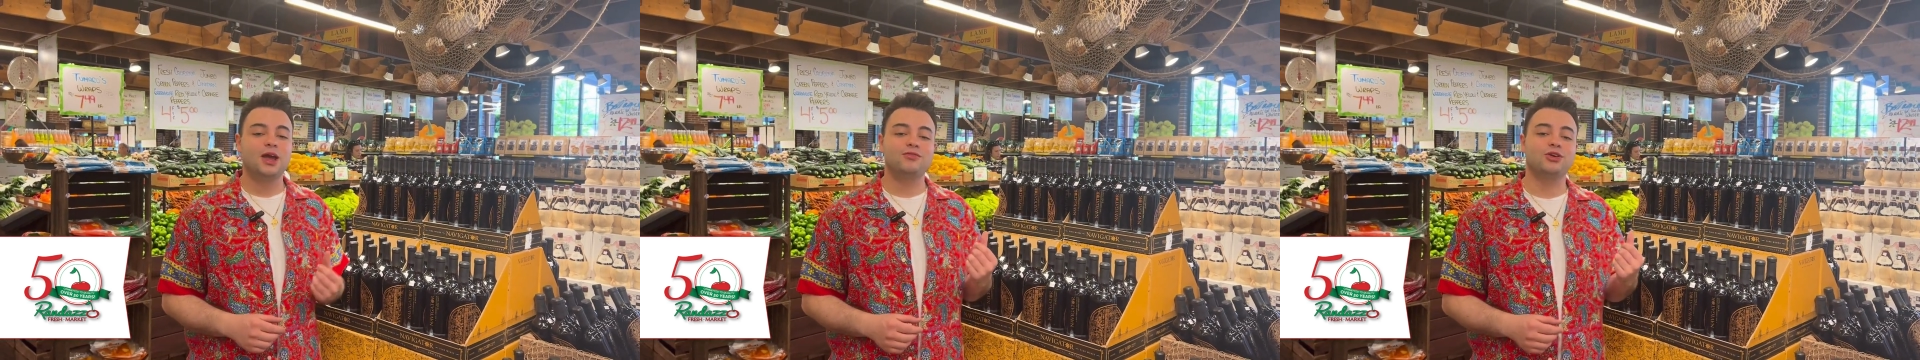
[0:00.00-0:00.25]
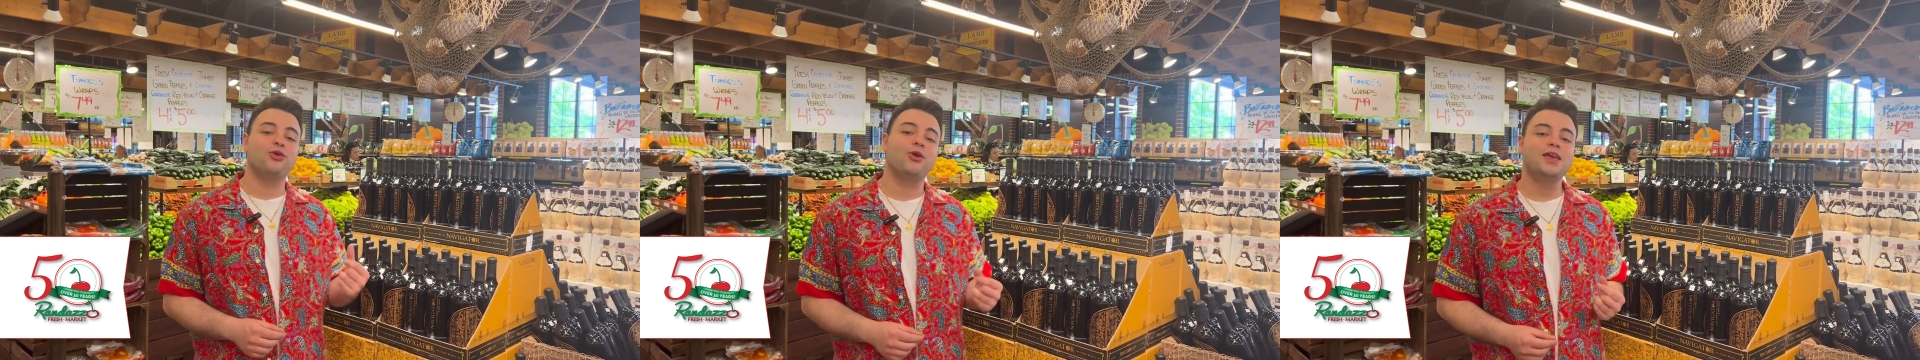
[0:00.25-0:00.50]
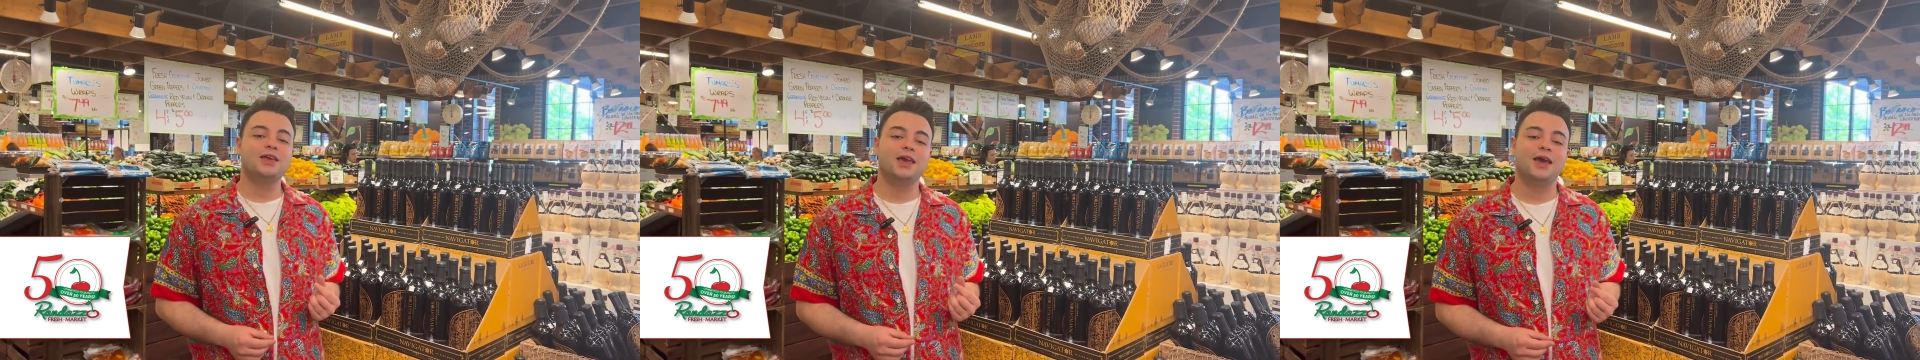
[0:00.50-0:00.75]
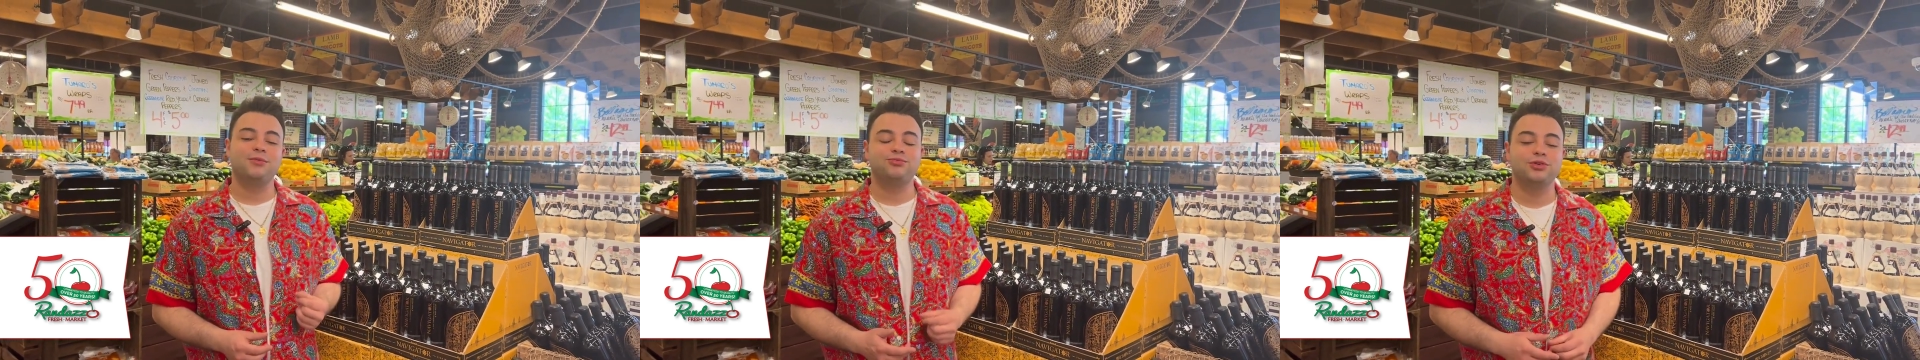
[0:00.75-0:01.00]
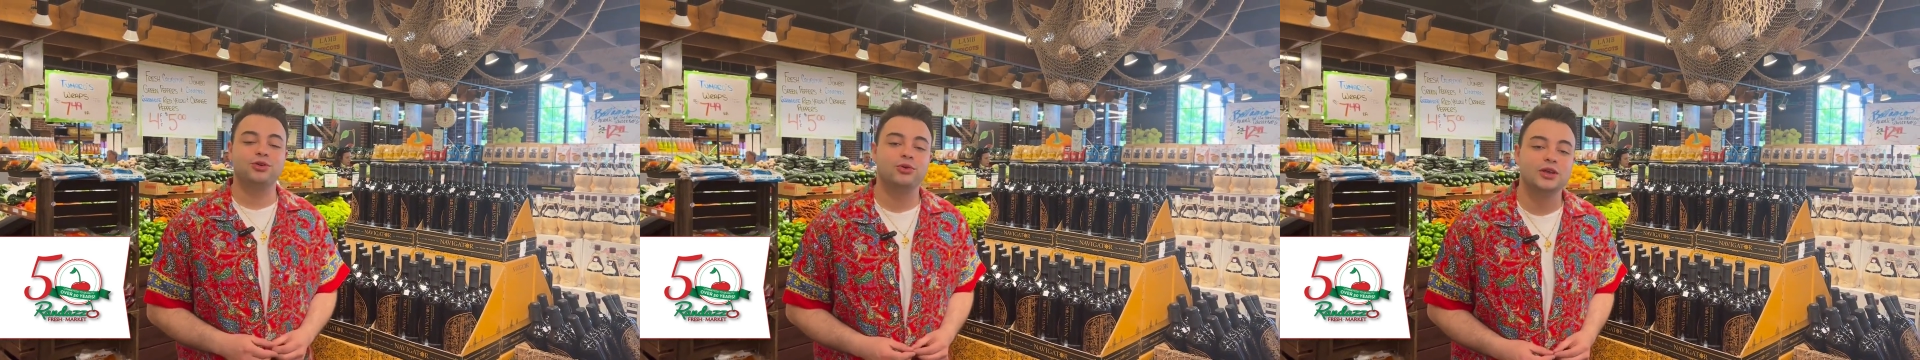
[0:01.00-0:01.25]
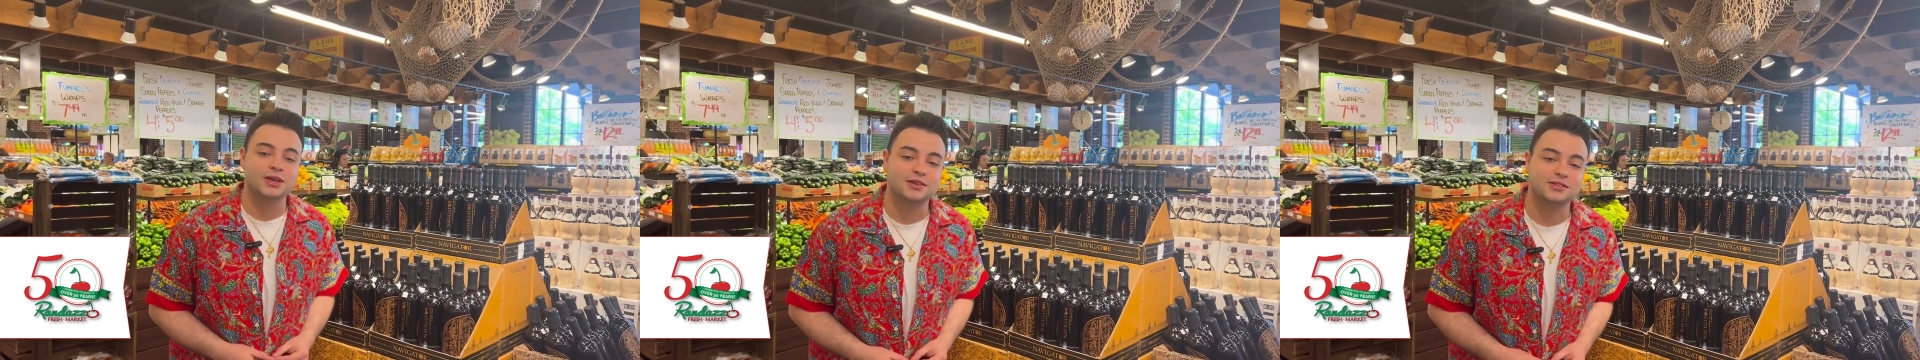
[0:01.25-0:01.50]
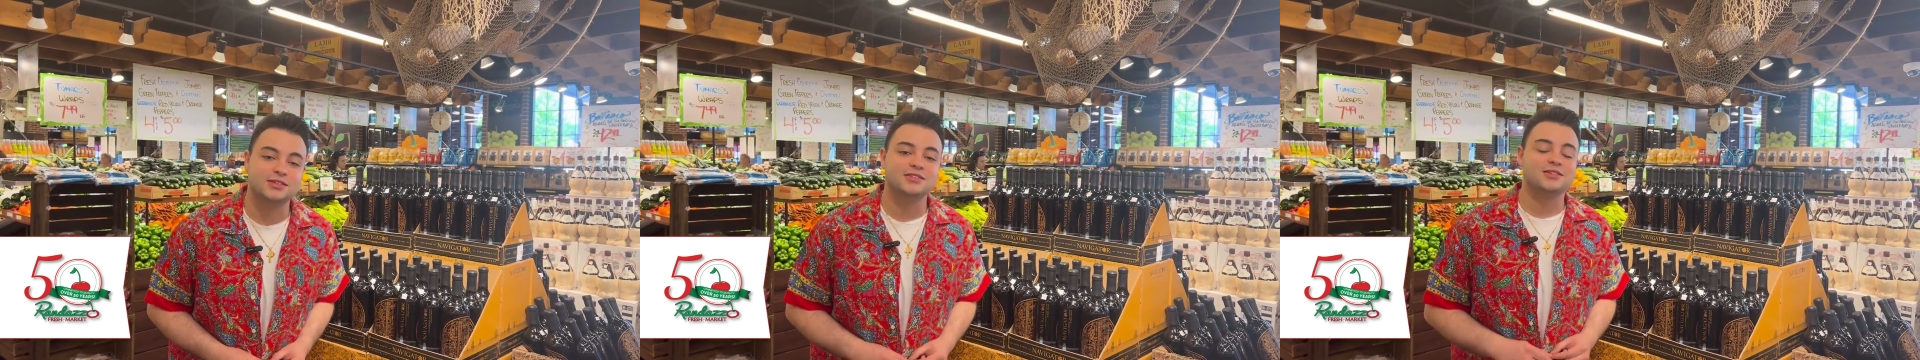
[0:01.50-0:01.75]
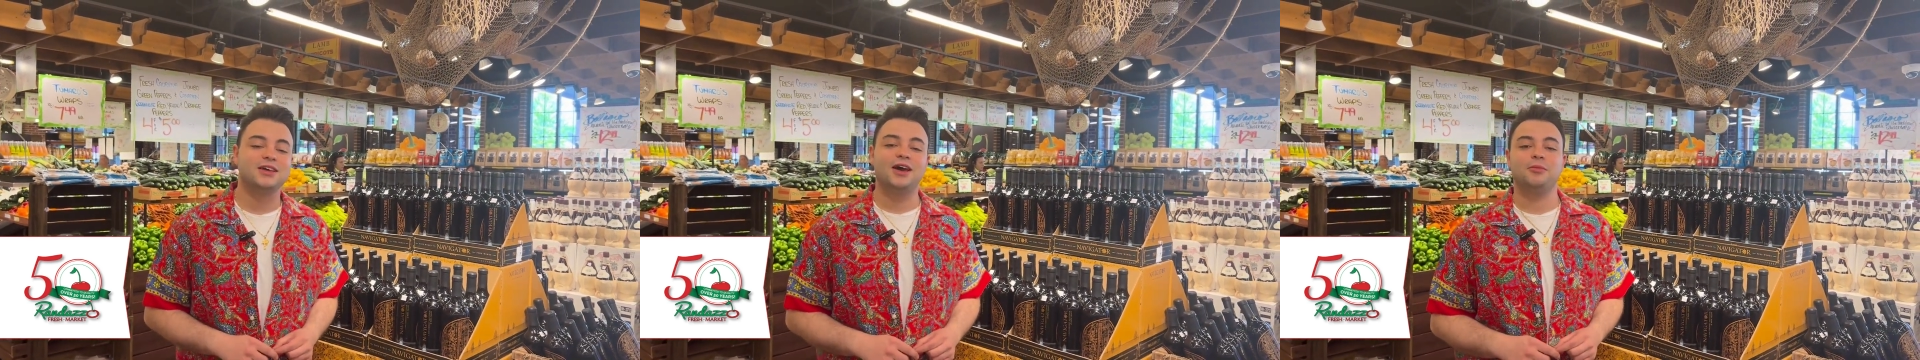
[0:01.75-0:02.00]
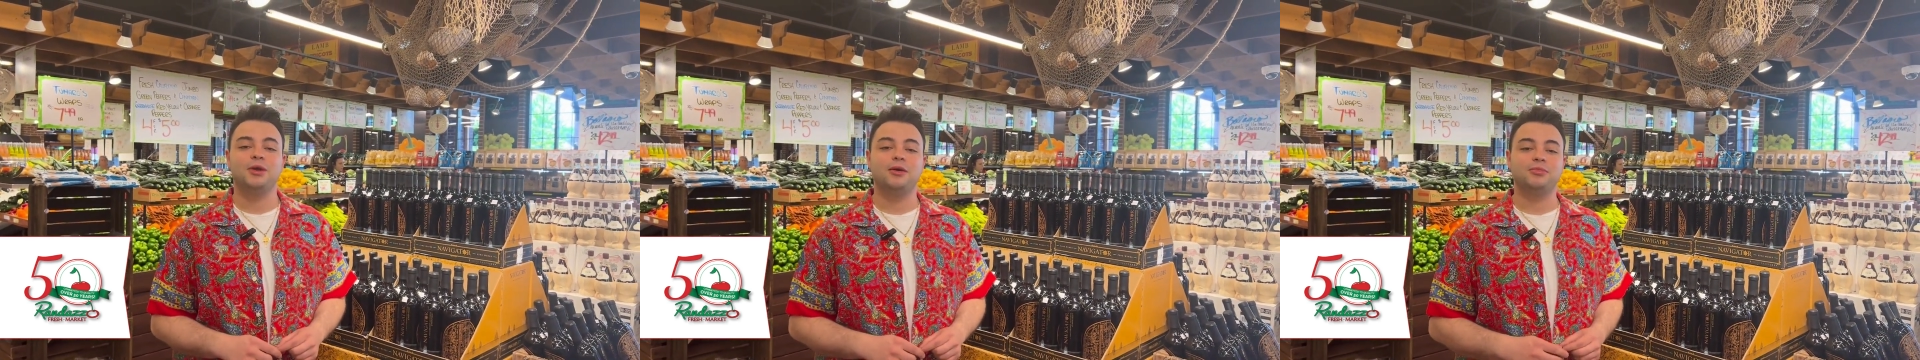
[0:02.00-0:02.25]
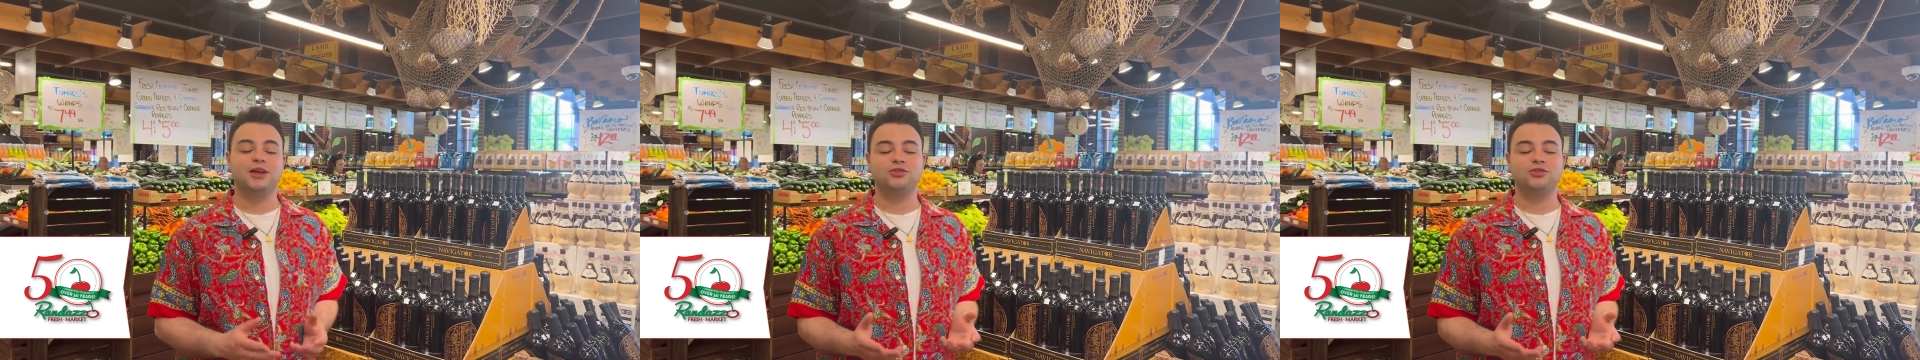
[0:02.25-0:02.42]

and I have a great cab for the grilling season coming up.